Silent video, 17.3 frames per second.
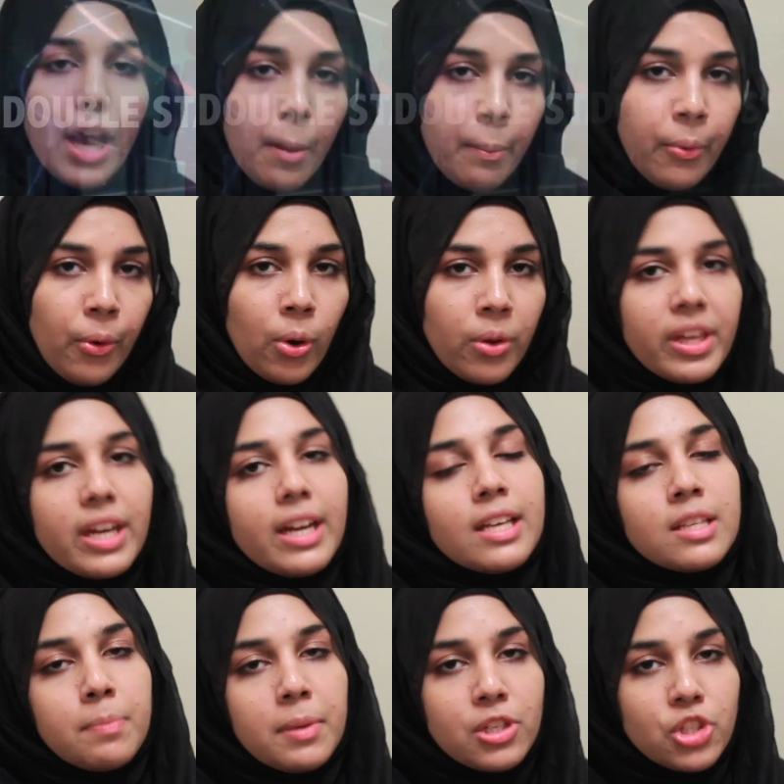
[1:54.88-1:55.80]
uproar that
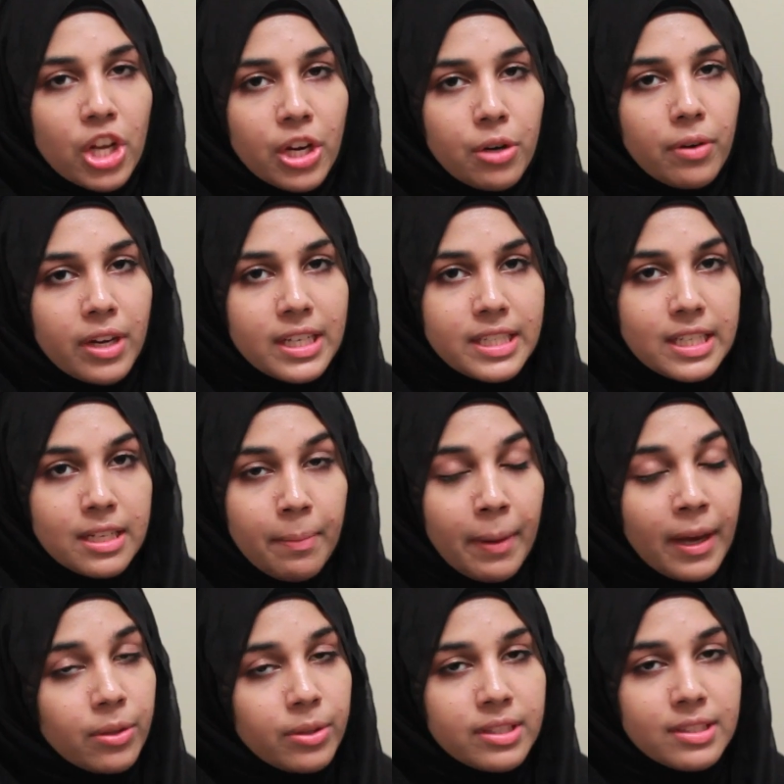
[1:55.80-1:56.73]
has been generated
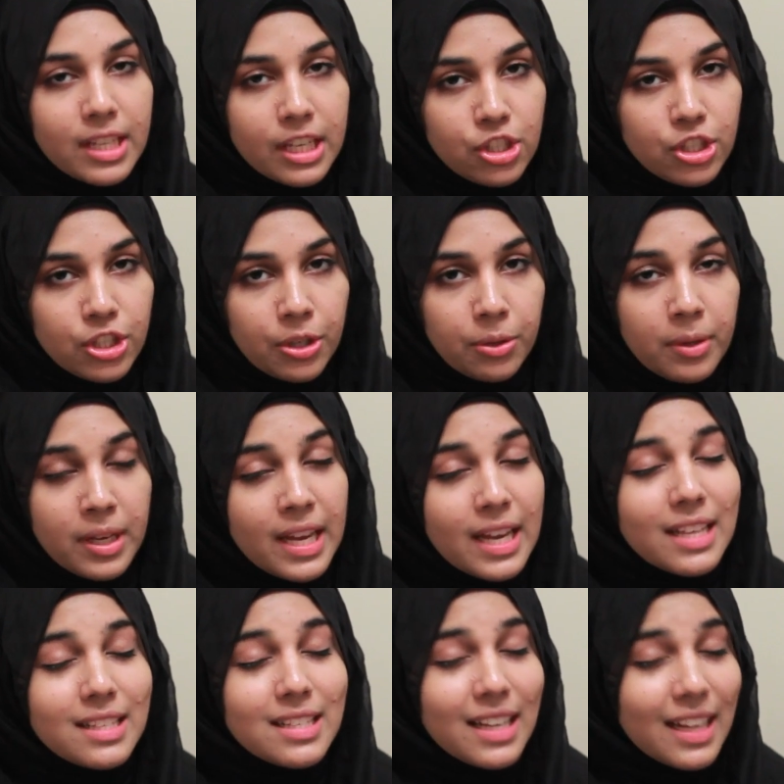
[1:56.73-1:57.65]
about this issue
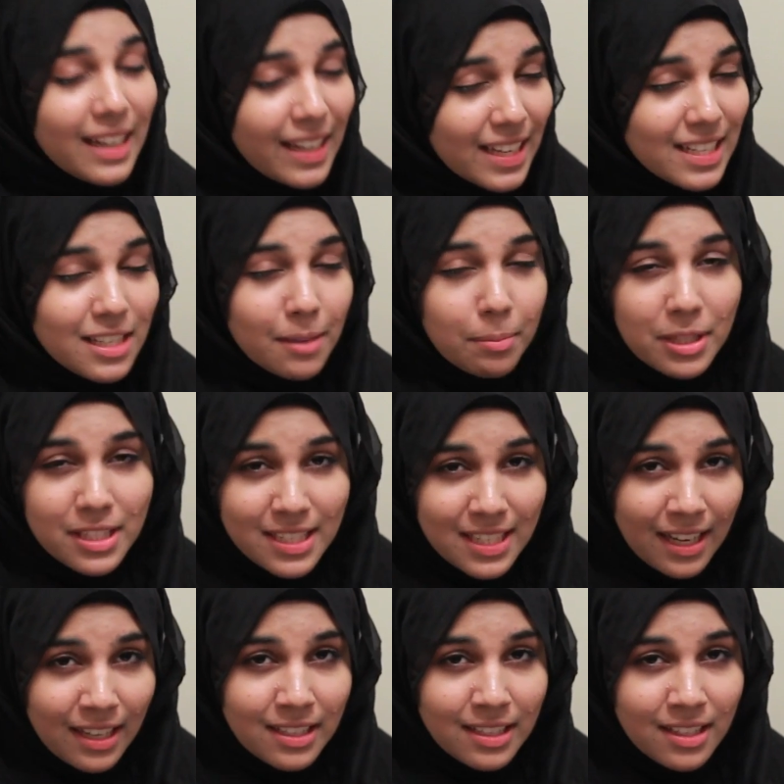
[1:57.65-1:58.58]
is a clear double
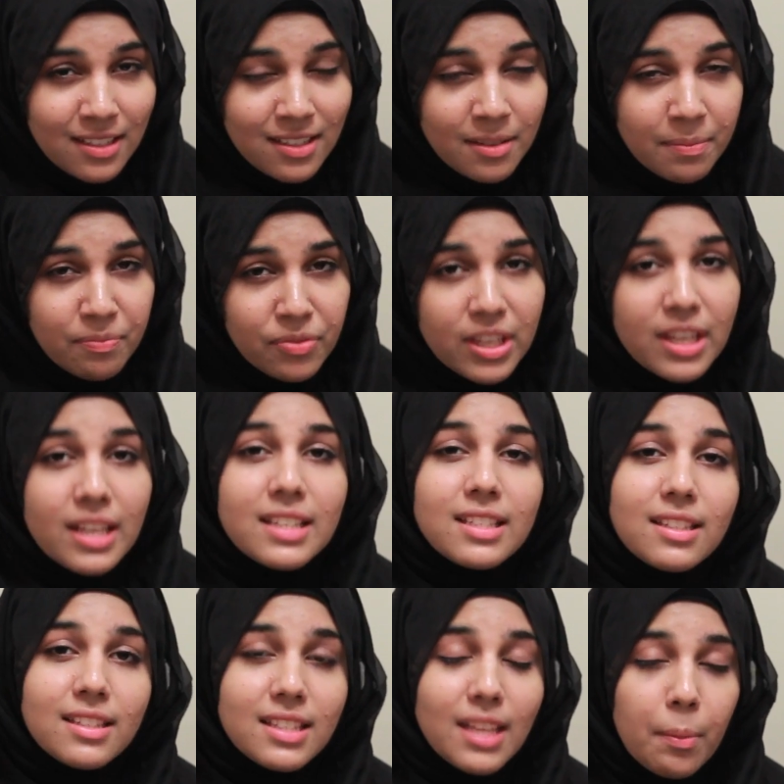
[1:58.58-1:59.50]
standard,
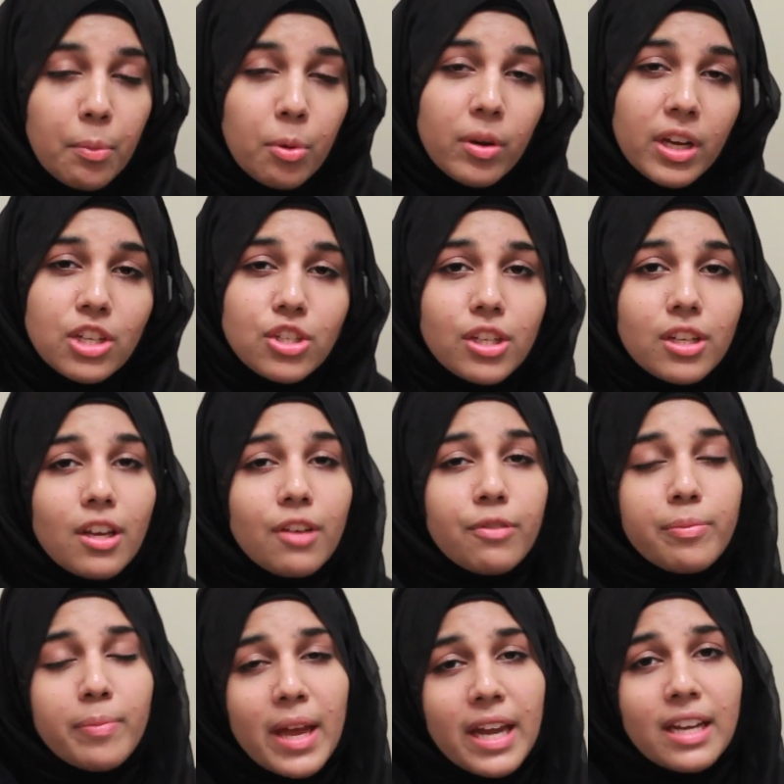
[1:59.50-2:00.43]
since separation
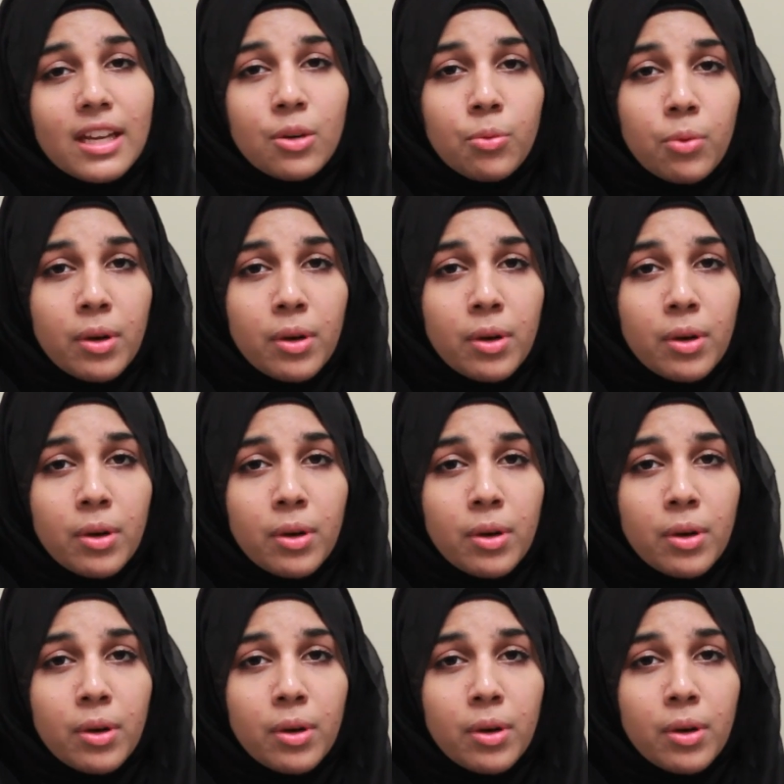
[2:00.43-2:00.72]
of men and